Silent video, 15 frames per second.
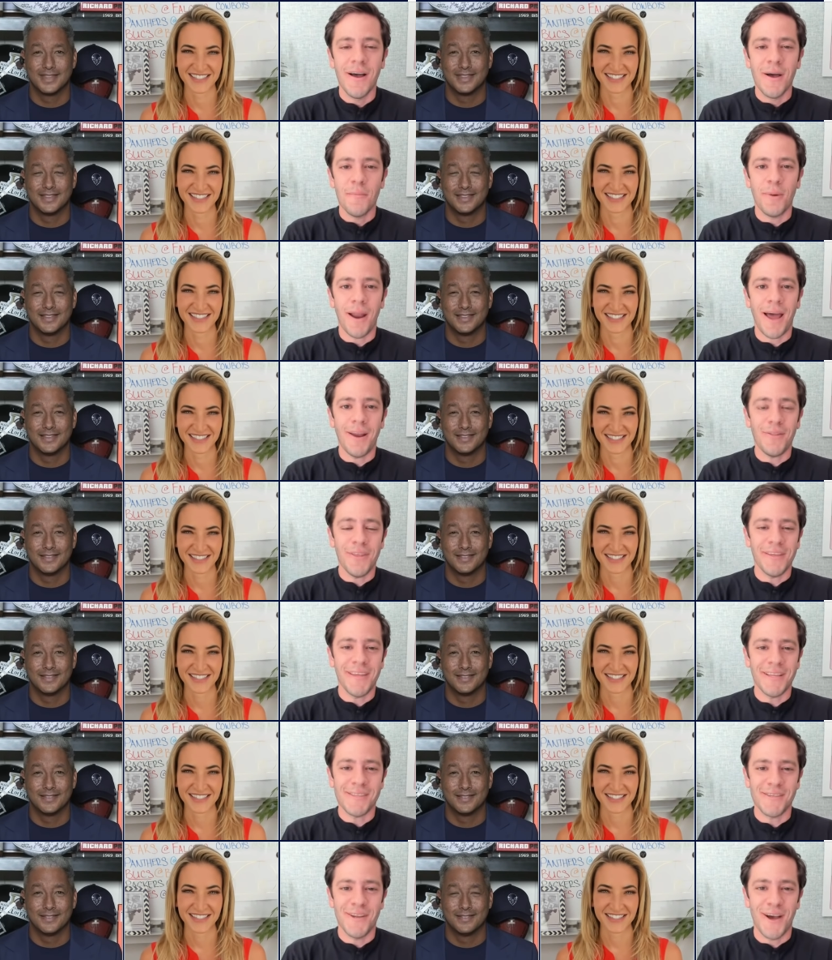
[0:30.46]
Speaker 1: Hill, but I don't think
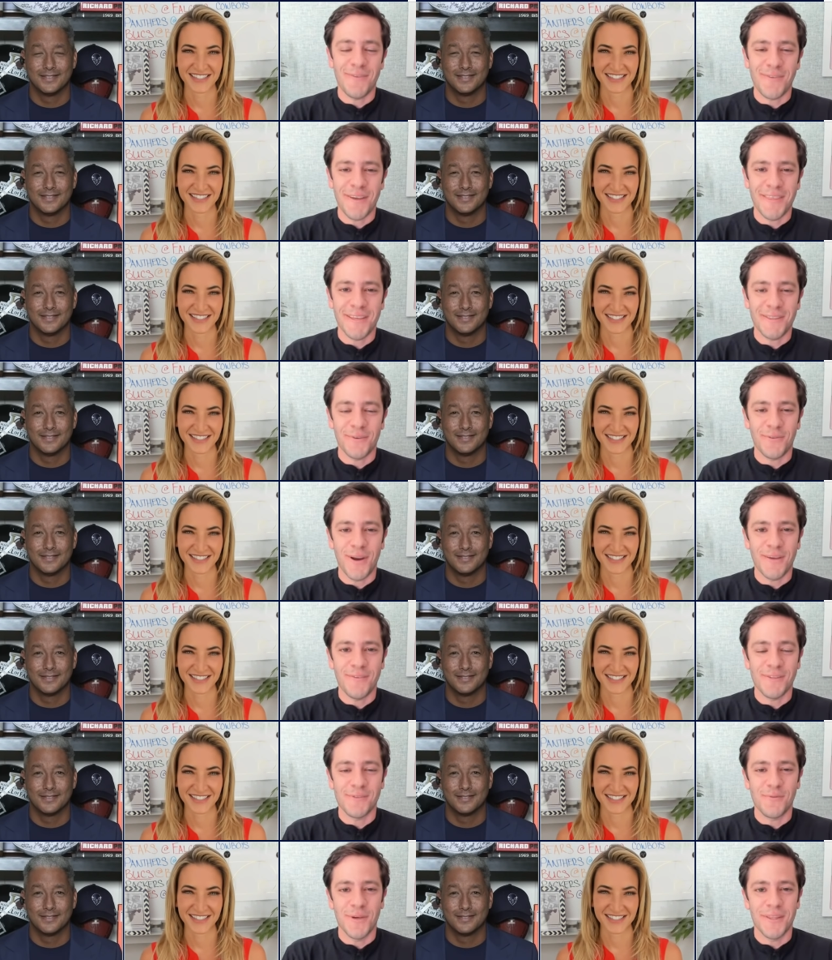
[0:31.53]
that's enough. I think the
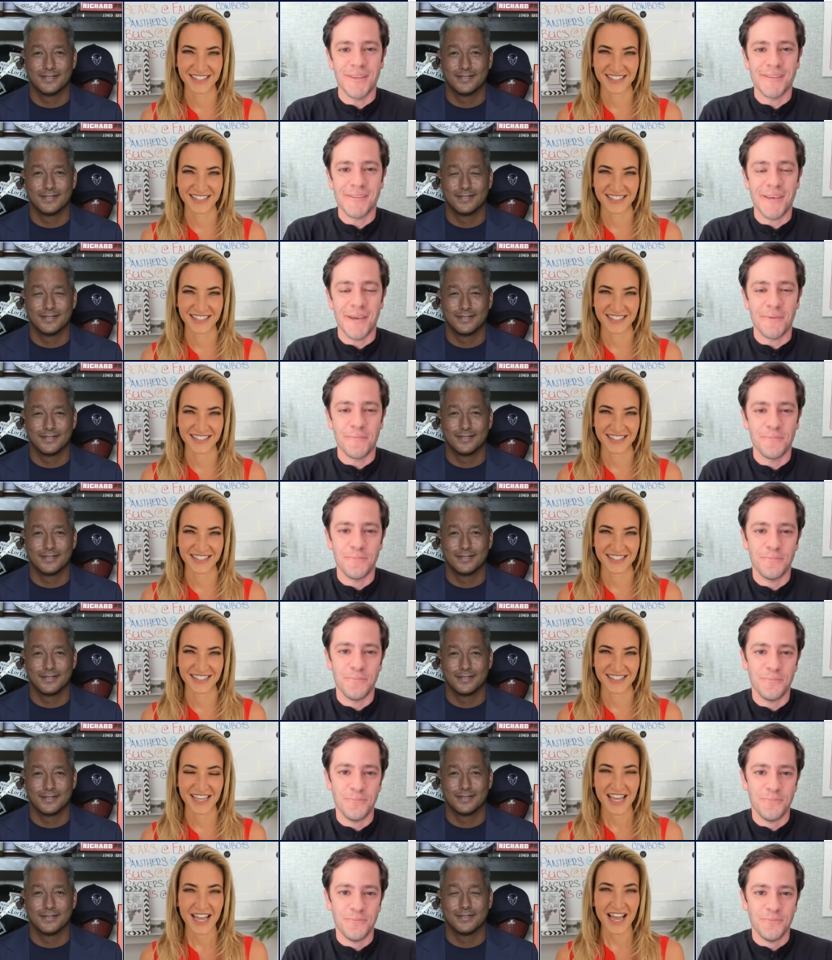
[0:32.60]
Ravens win this game.
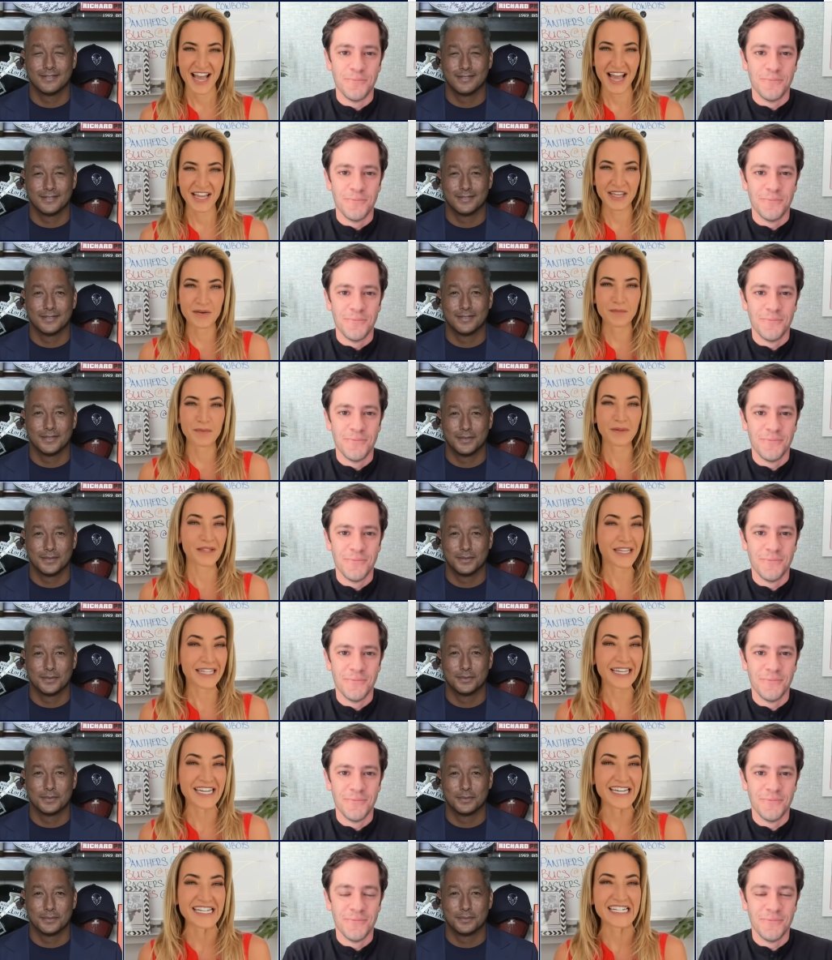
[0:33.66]
Speaker 2: I
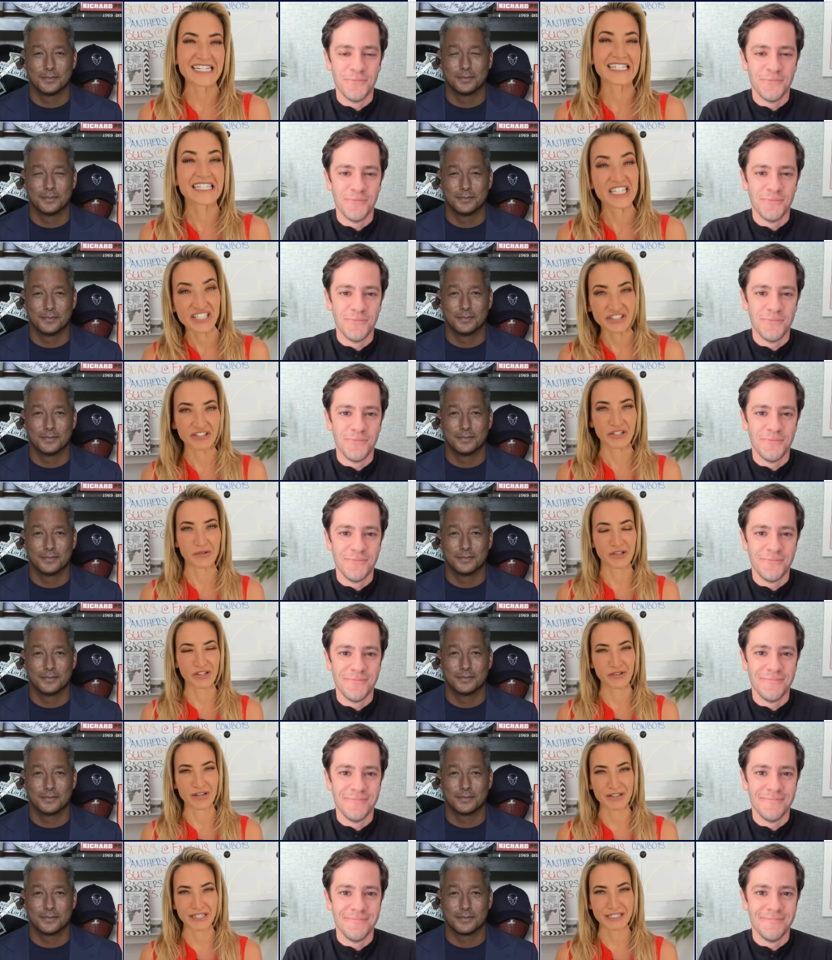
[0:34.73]
completely disagree with
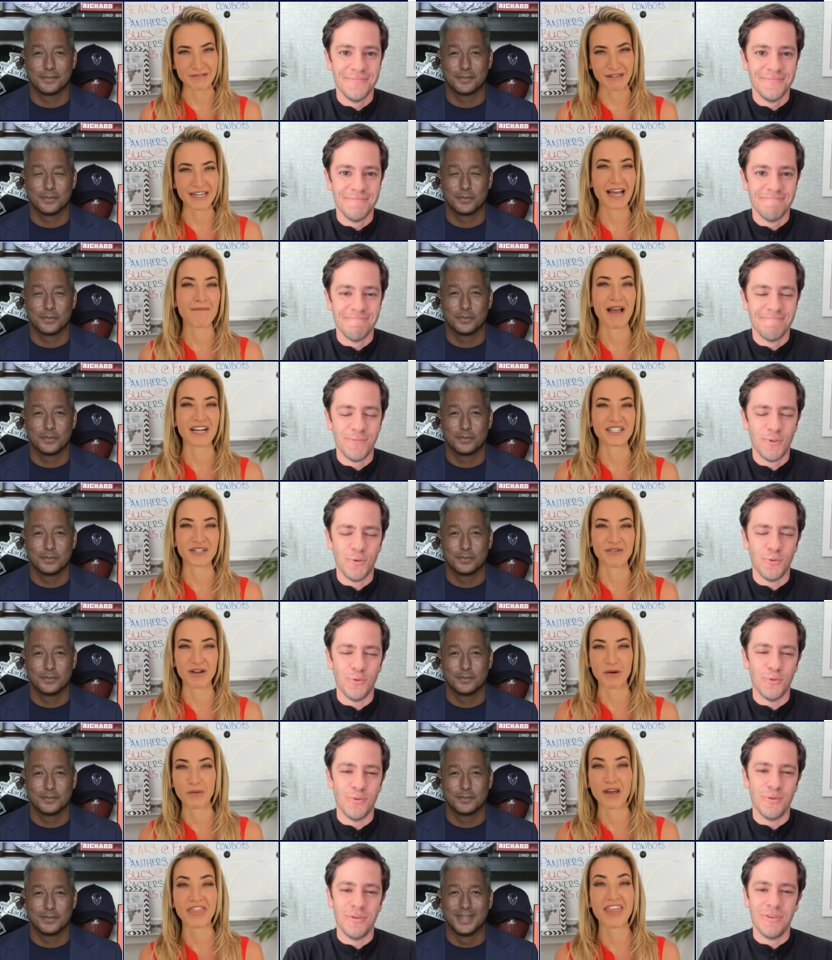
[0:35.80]
you on this one. I'm actually Ooh.
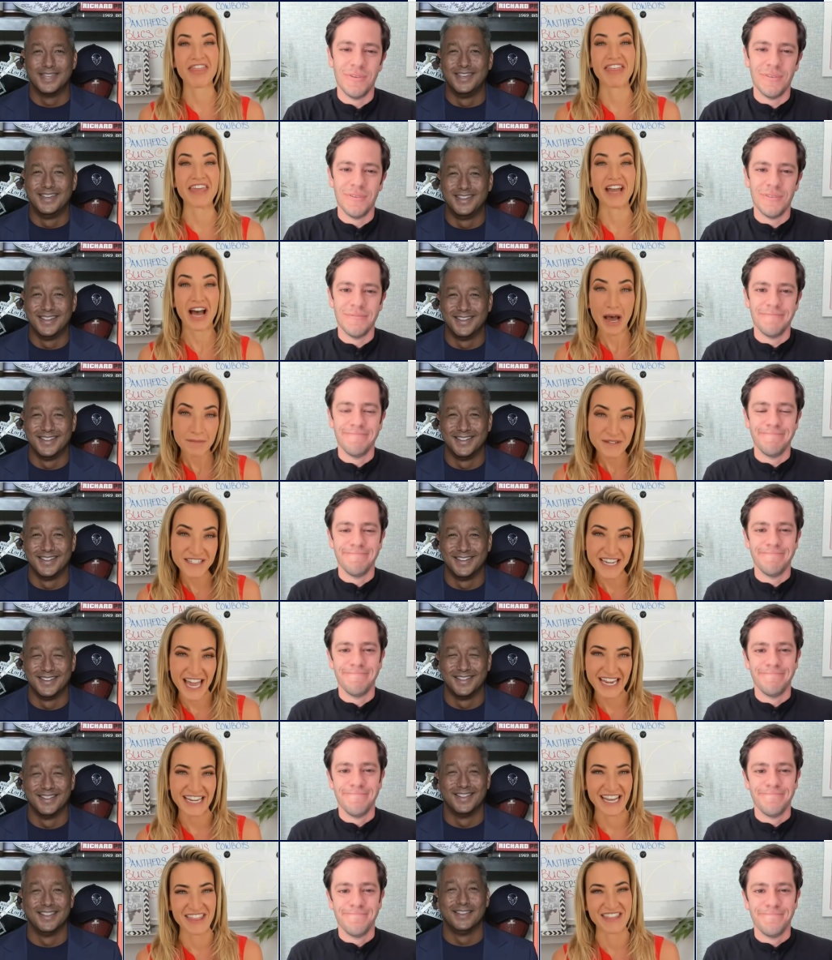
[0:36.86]
going with the
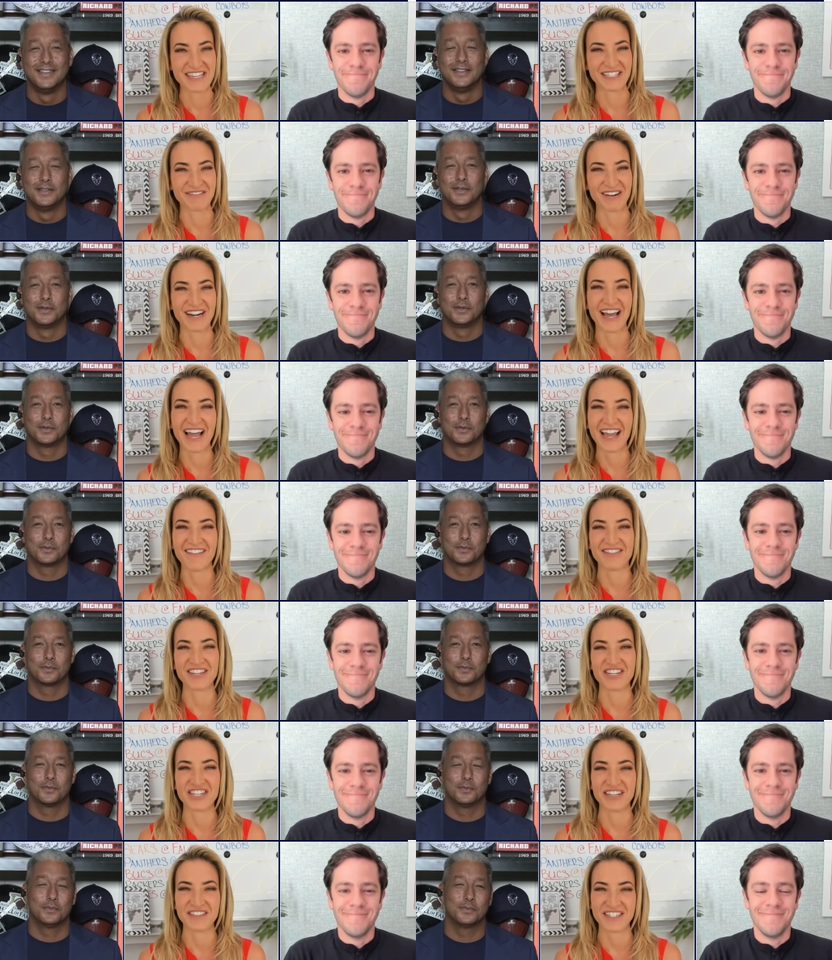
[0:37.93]
upset in this one. I have the
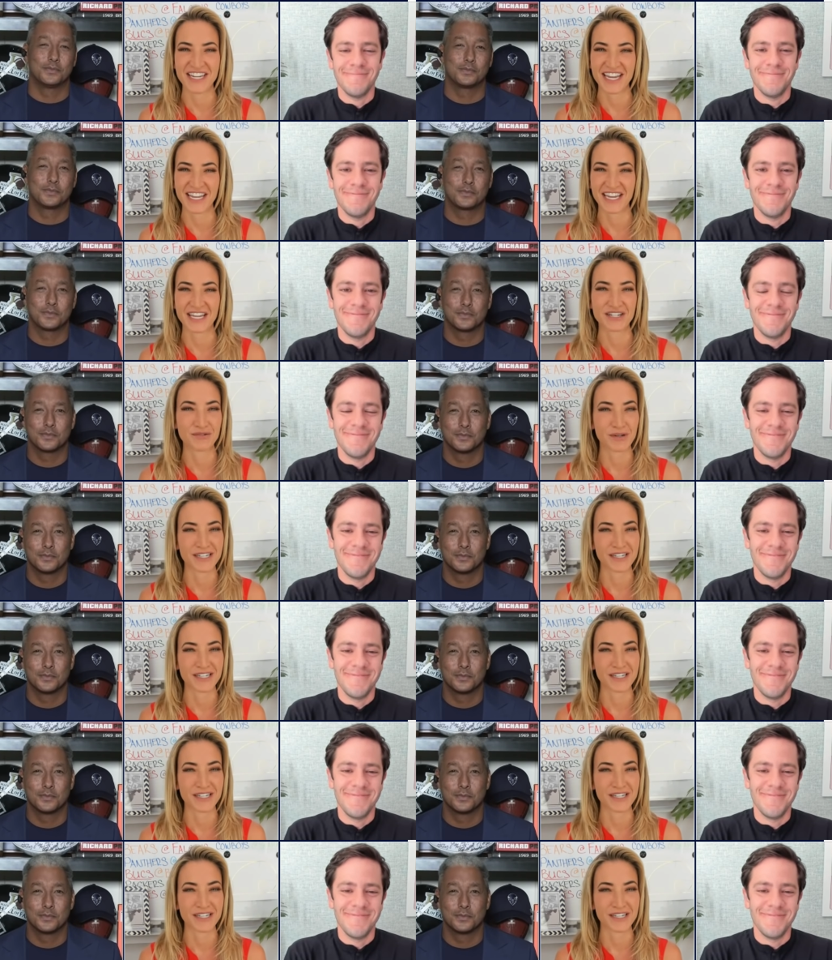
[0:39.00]
Chiefs taking it